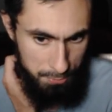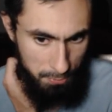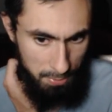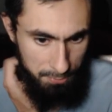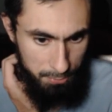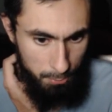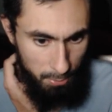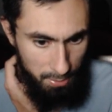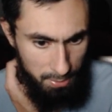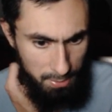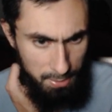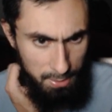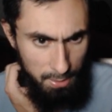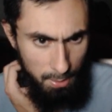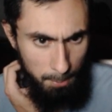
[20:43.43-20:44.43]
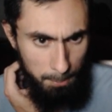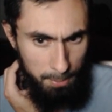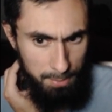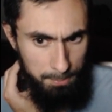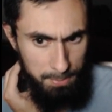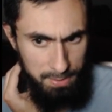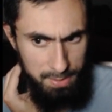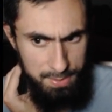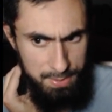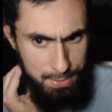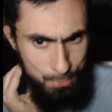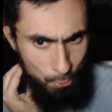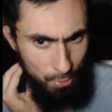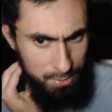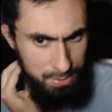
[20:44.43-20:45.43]
for everyone. But because
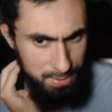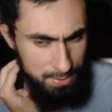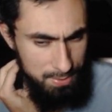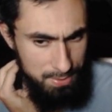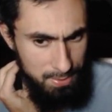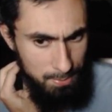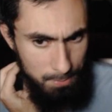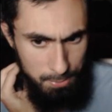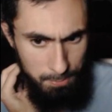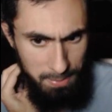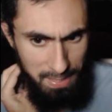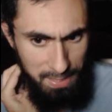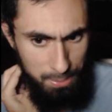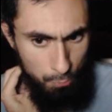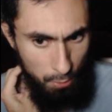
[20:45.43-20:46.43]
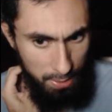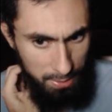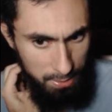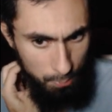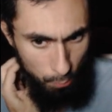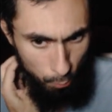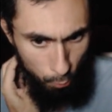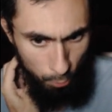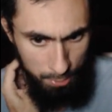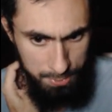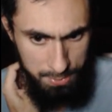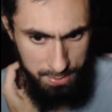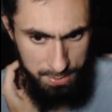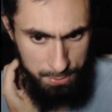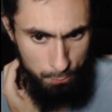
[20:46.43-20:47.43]
it doesn't seem to be any ranking rewards,
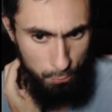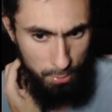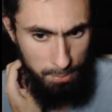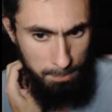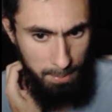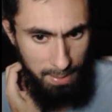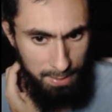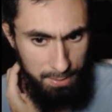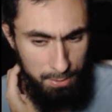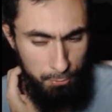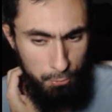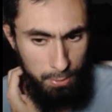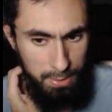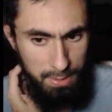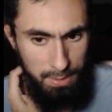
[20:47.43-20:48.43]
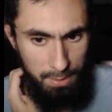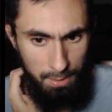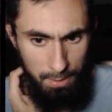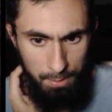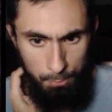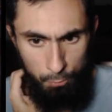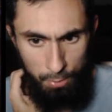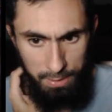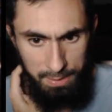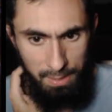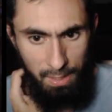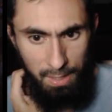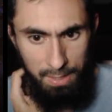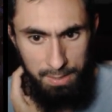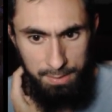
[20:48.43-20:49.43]
it doesn't really matter if we can rank
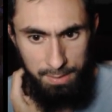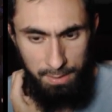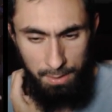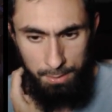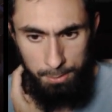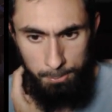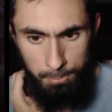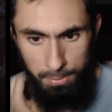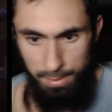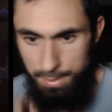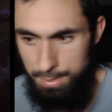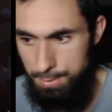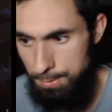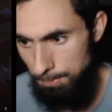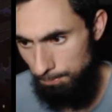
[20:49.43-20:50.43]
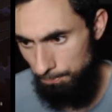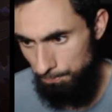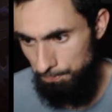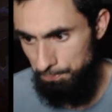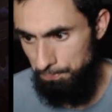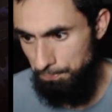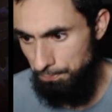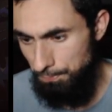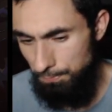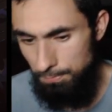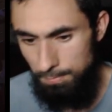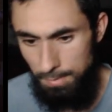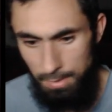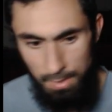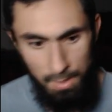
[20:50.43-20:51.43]
higher than other players.
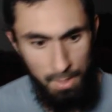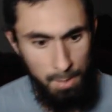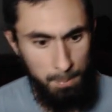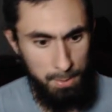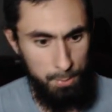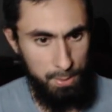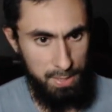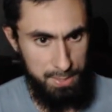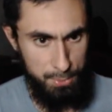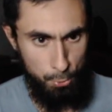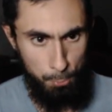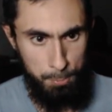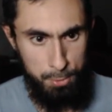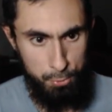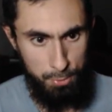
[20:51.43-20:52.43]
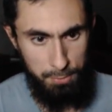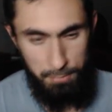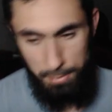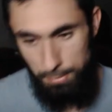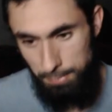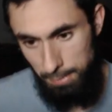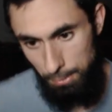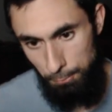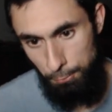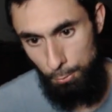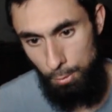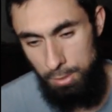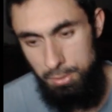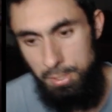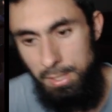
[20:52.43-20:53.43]
But anyway guys, I hope you enjoyed the video. Thank you for
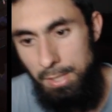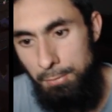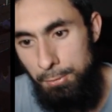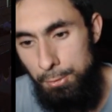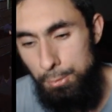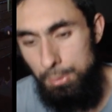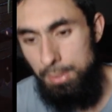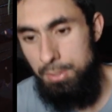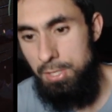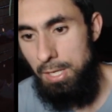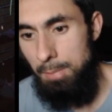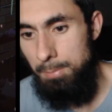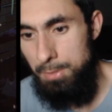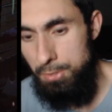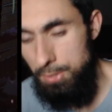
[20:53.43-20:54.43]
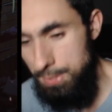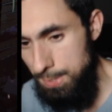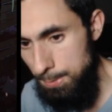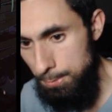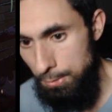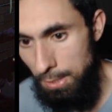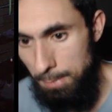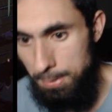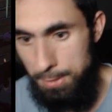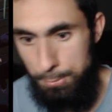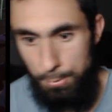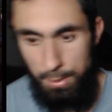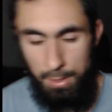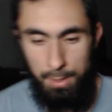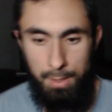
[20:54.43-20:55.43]
watching. If you're new to the channel, be sure to subscribe because
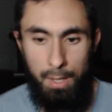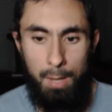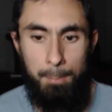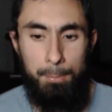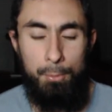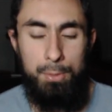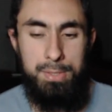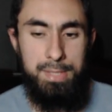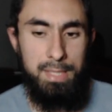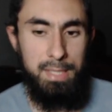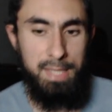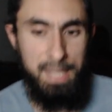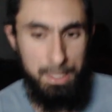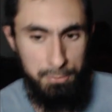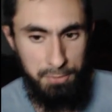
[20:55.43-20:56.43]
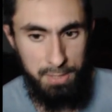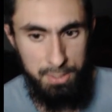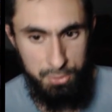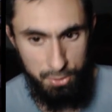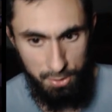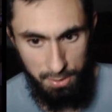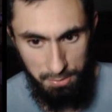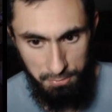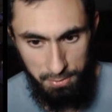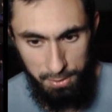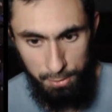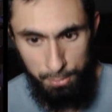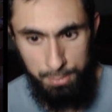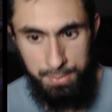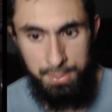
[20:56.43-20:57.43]
we're going to upload daily AFK journey
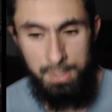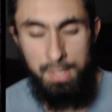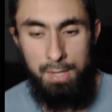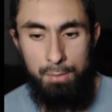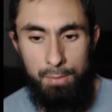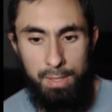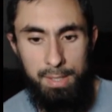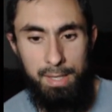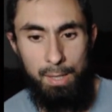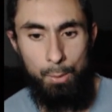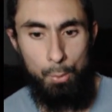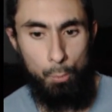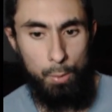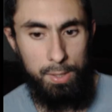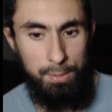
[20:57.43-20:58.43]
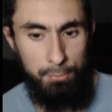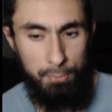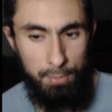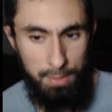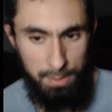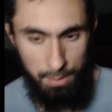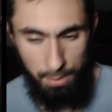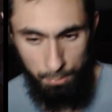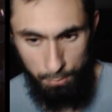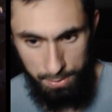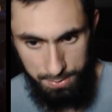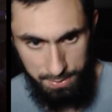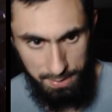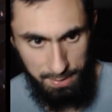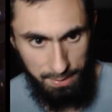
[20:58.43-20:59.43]
videos. Right now we're waiting for
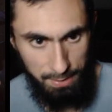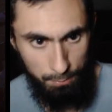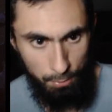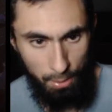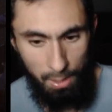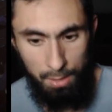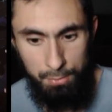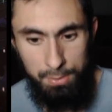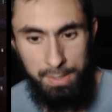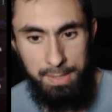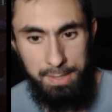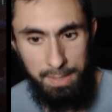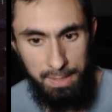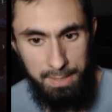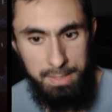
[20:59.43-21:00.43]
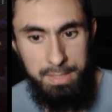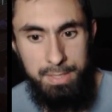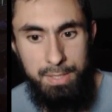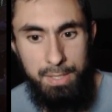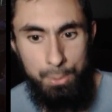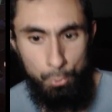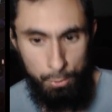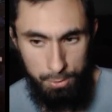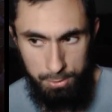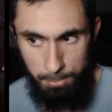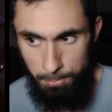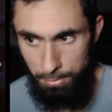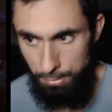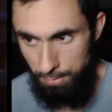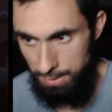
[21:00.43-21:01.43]
resonating level 190 in order to
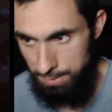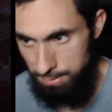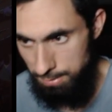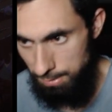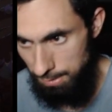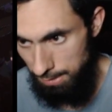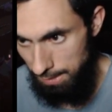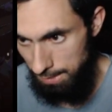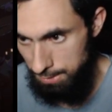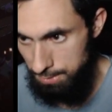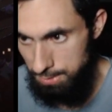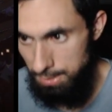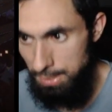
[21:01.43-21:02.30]
progress to the next